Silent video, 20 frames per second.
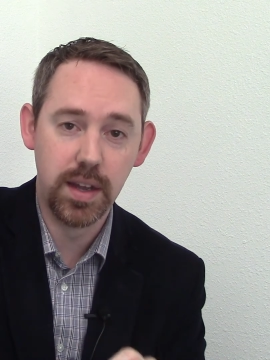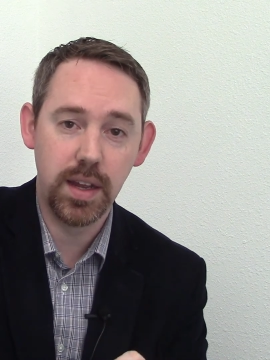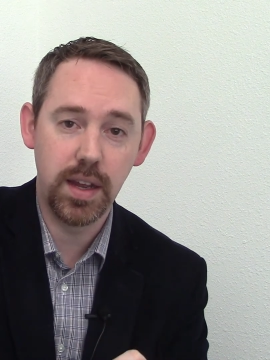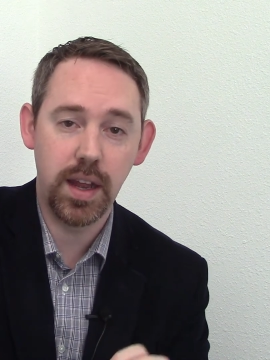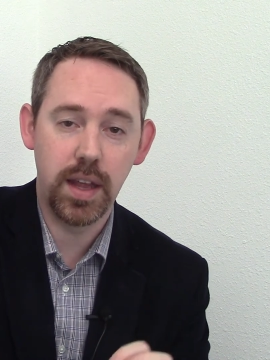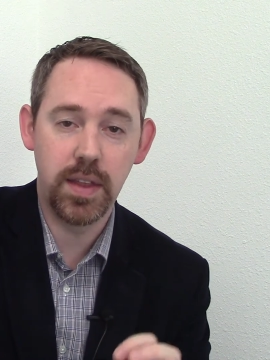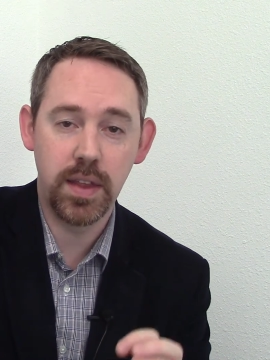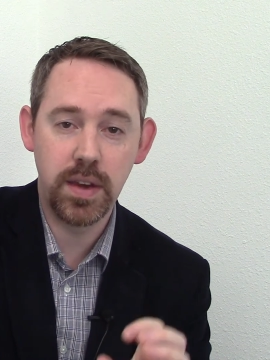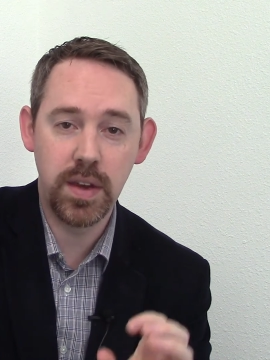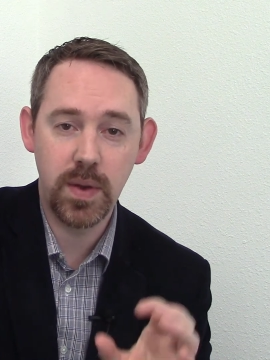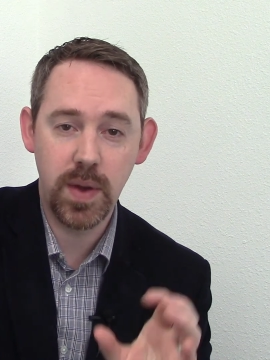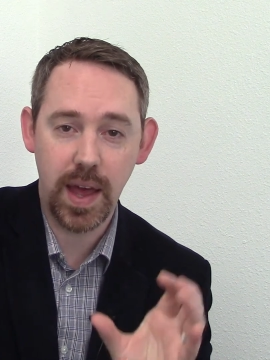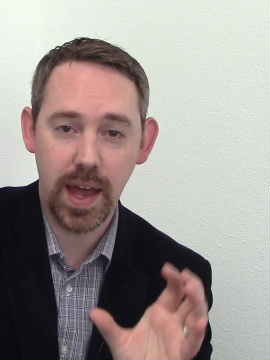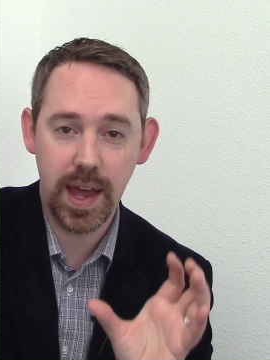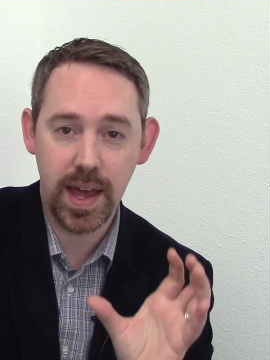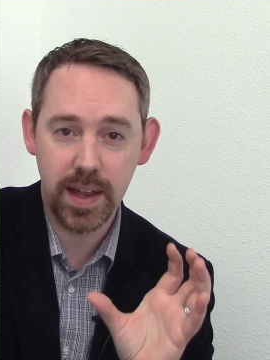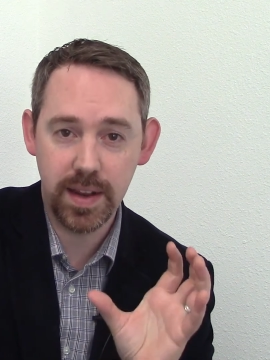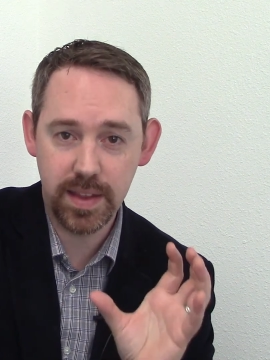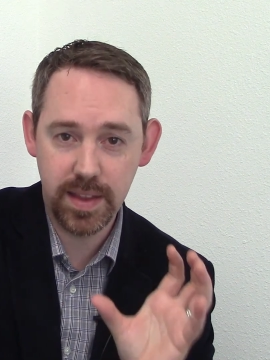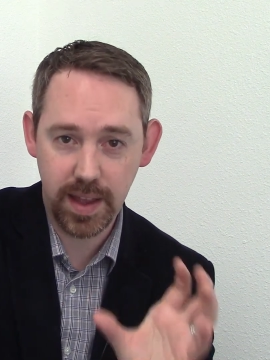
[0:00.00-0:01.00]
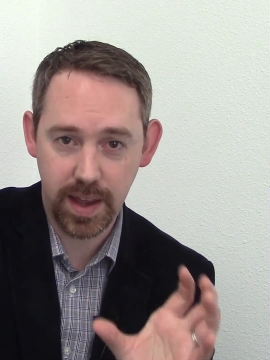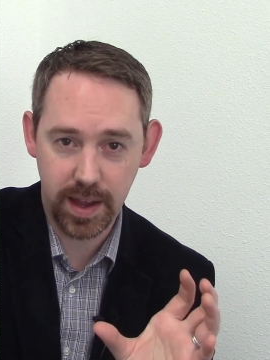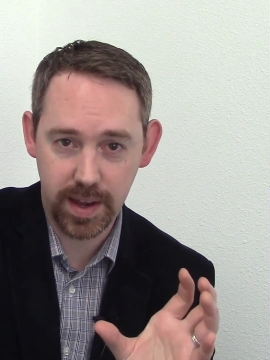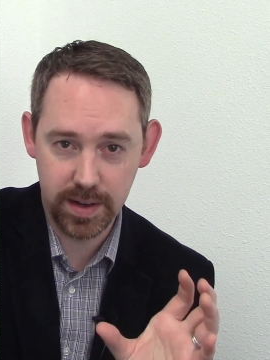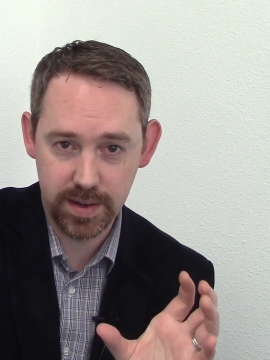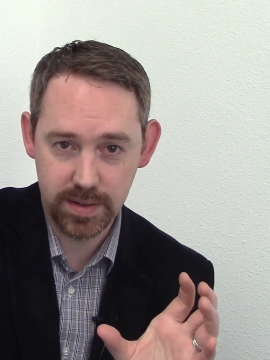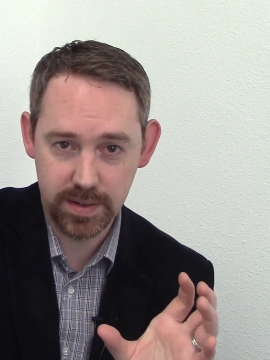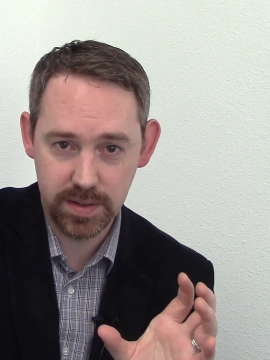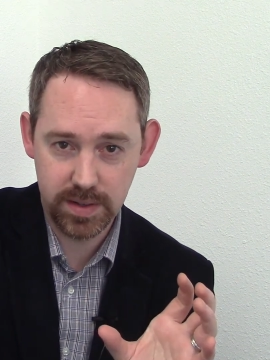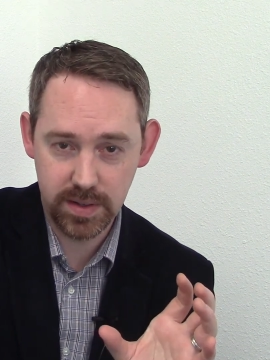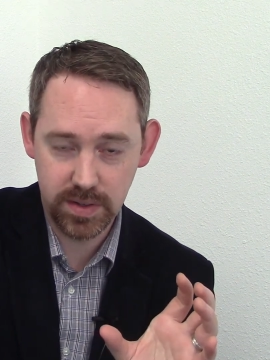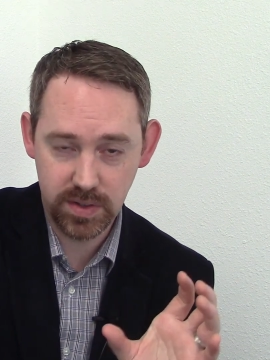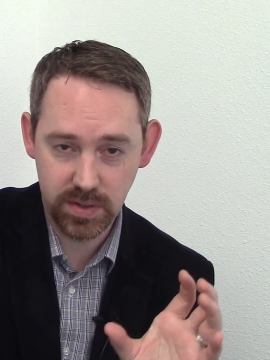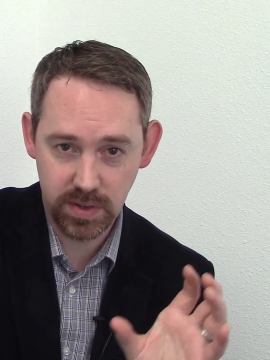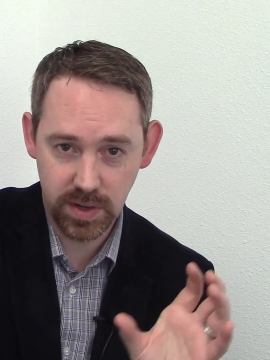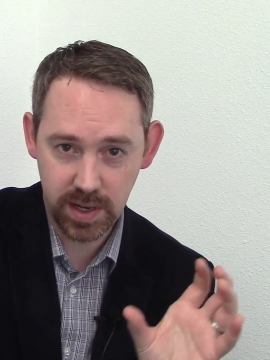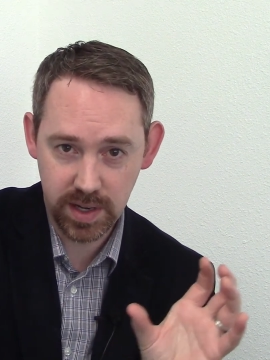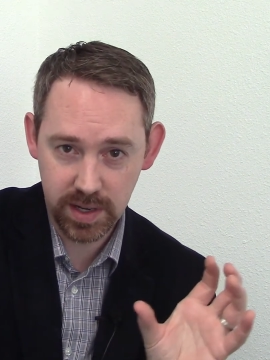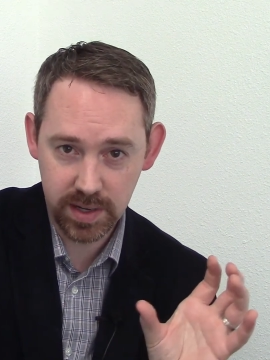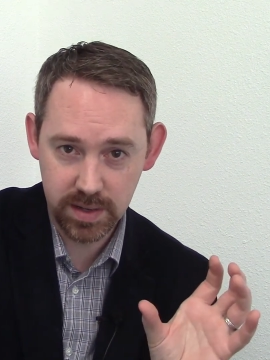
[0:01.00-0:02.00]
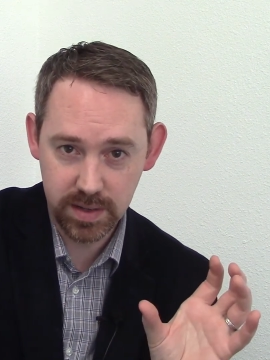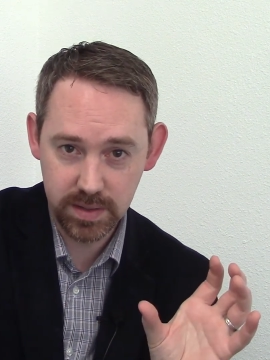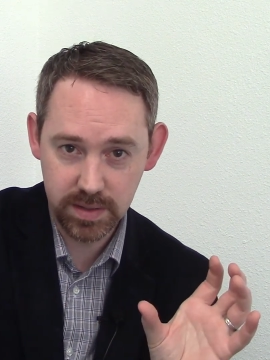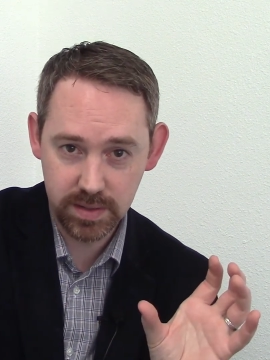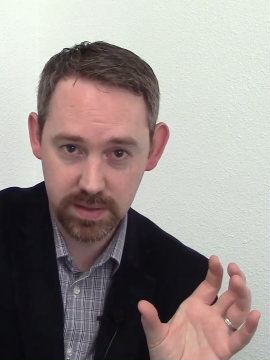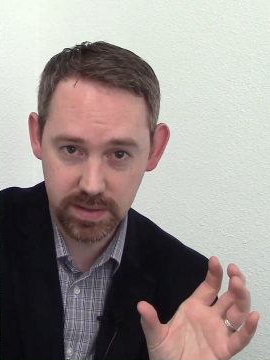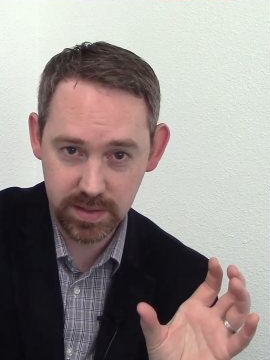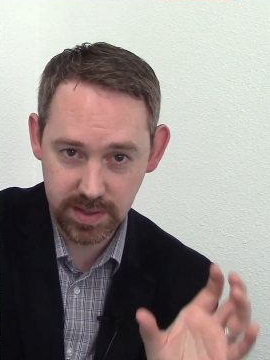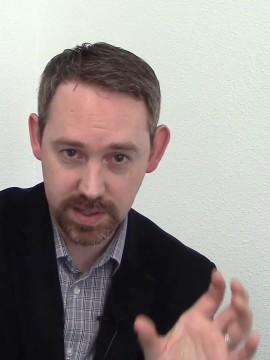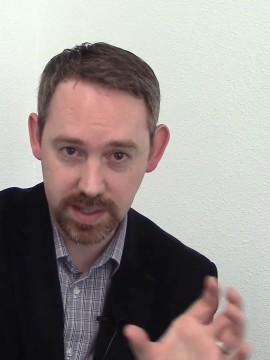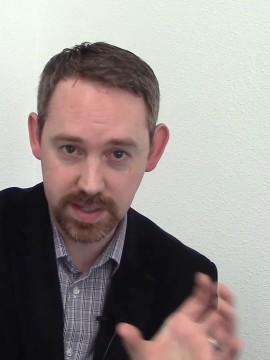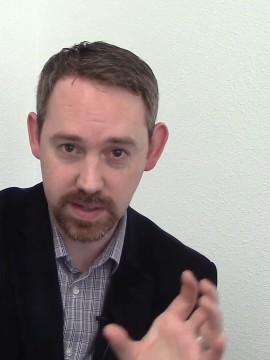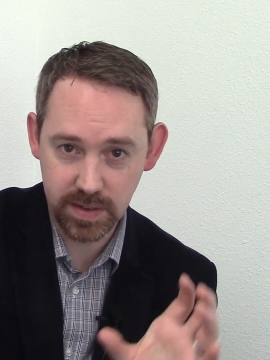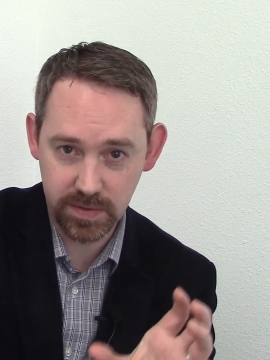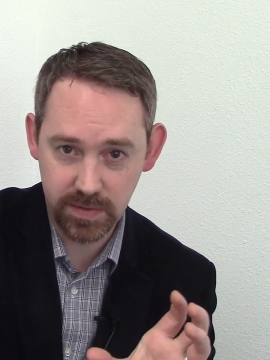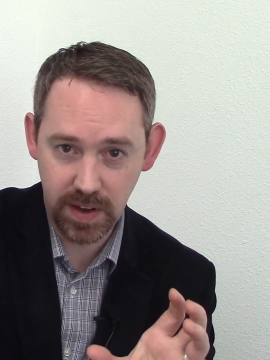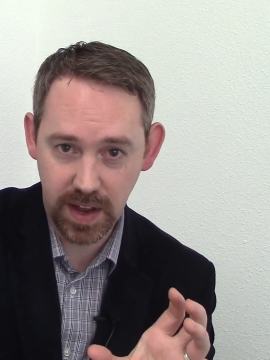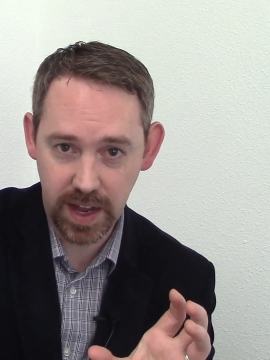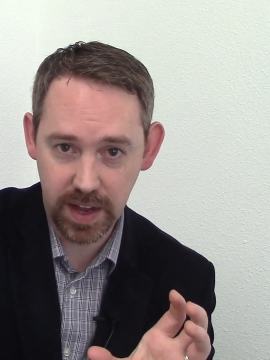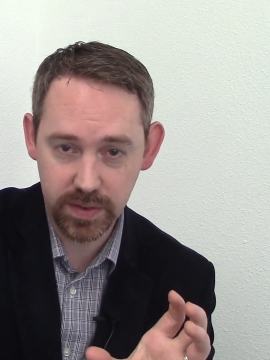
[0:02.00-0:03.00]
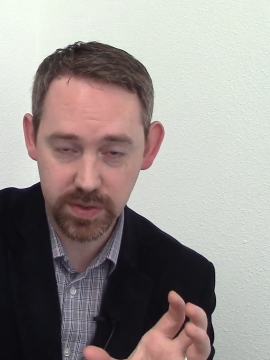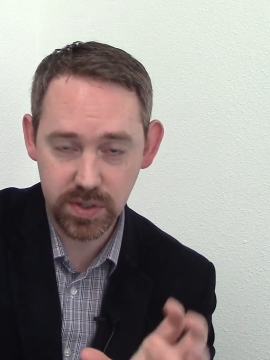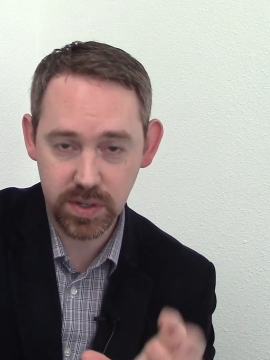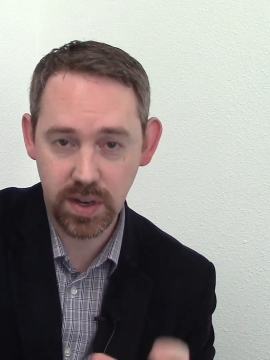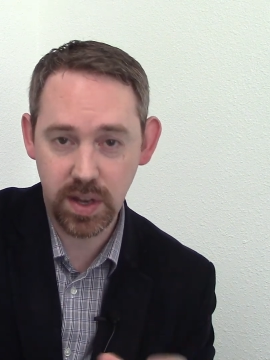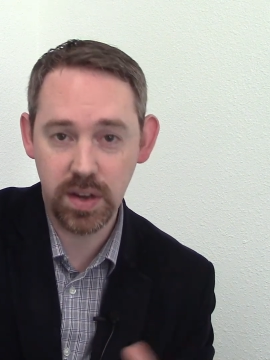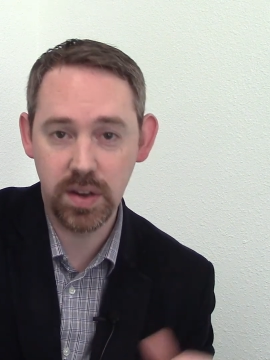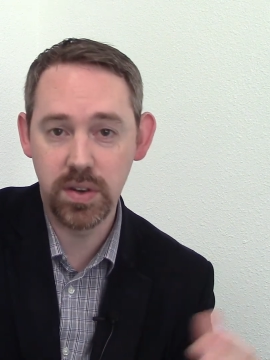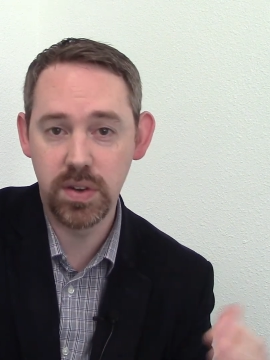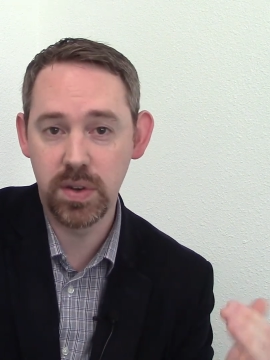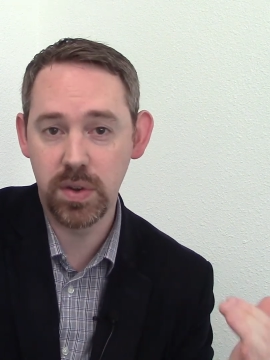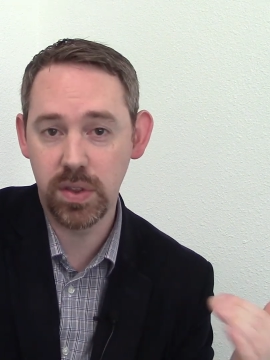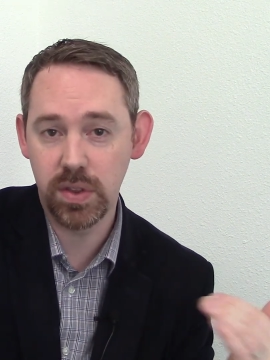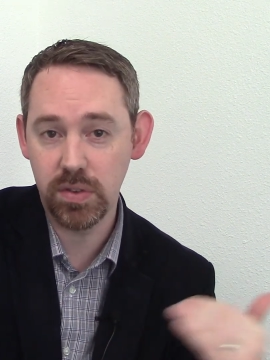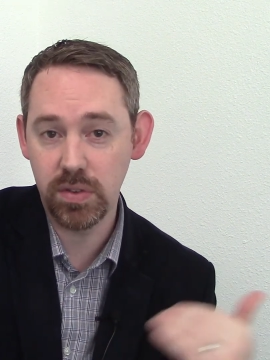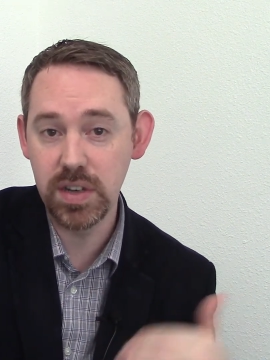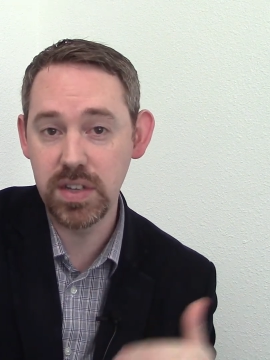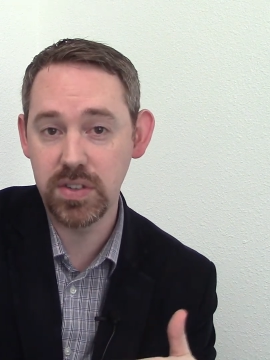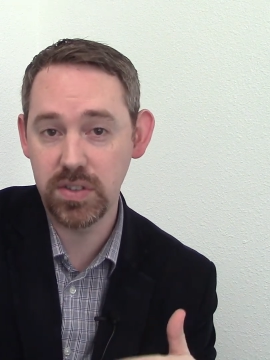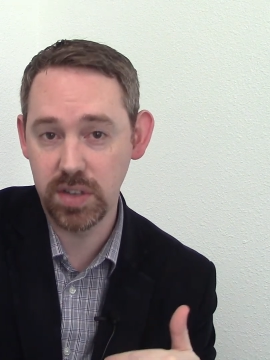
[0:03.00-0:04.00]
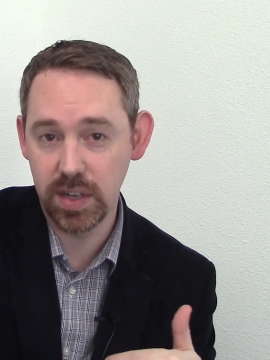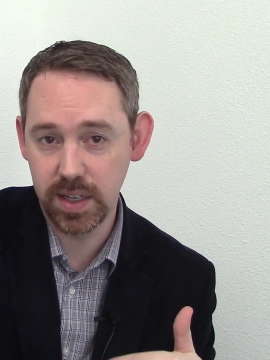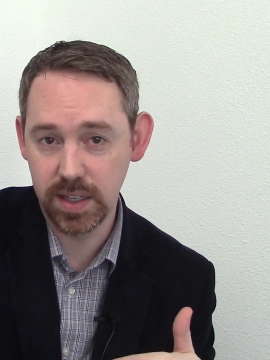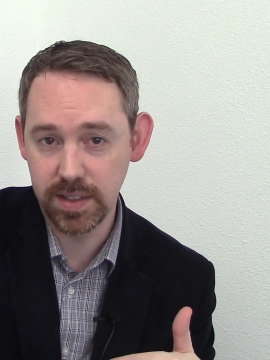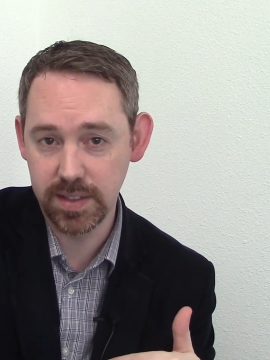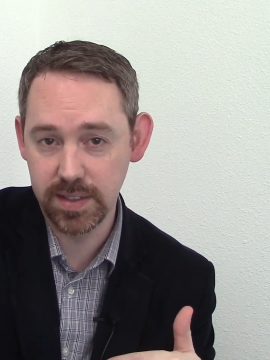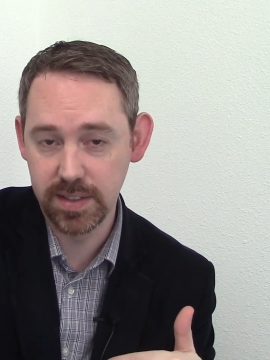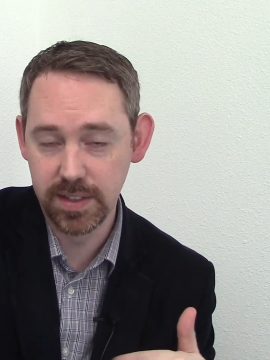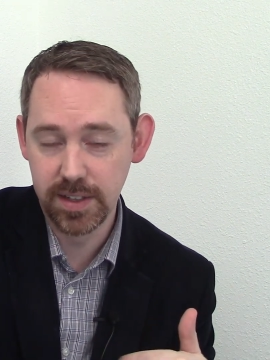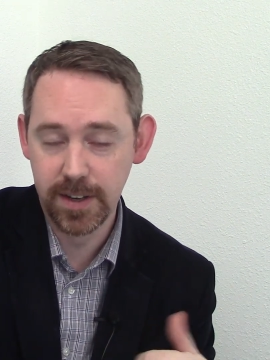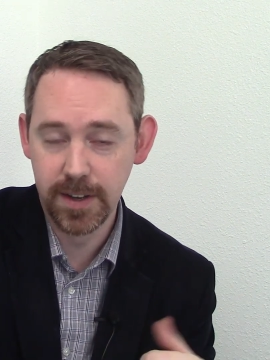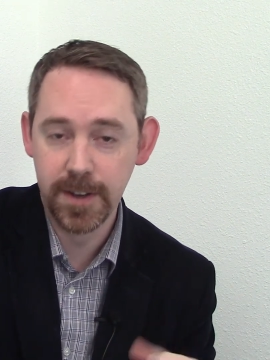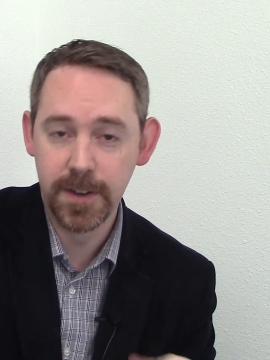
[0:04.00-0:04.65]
and then you add that to string 6 and 5. So now you're doing 3 strings.